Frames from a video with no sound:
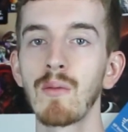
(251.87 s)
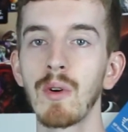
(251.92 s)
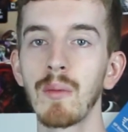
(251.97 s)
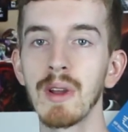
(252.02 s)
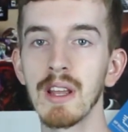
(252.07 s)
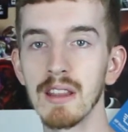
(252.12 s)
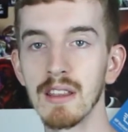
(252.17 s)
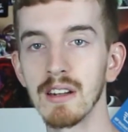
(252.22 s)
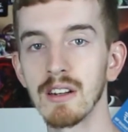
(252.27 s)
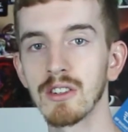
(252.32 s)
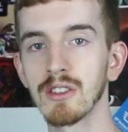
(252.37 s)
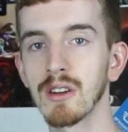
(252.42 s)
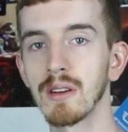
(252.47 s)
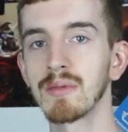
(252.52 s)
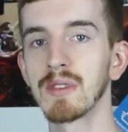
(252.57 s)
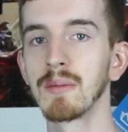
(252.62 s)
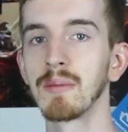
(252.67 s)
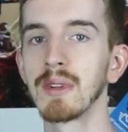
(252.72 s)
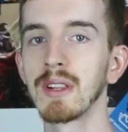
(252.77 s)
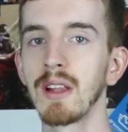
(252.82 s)
will be in the
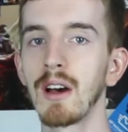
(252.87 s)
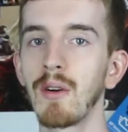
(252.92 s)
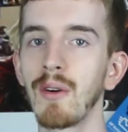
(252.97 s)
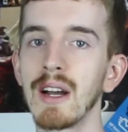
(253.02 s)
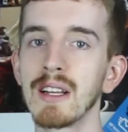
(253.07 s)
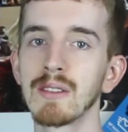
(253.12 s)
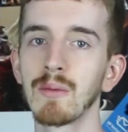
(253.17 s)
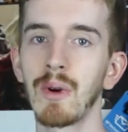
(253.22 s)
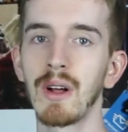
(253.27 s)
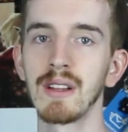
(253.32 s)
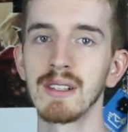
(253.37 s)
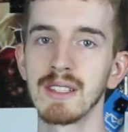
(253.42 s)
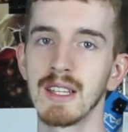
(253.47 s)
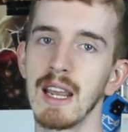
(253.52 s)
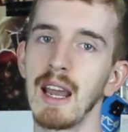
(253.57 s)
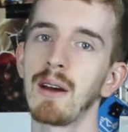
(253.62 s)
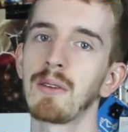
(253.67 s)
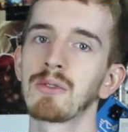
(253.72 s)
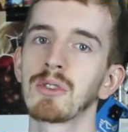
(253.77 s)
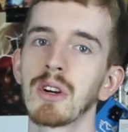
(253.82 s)
description below as well as the
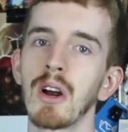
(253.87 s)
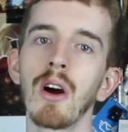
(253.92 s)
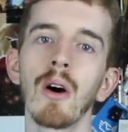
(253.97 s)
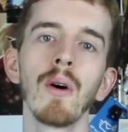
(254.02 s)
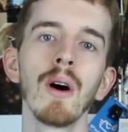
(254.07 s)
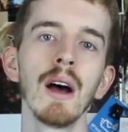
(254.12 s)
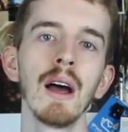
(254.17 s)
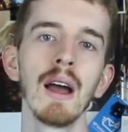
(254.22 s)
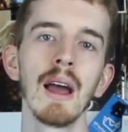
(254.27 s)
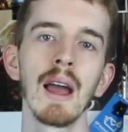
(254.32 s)
outro.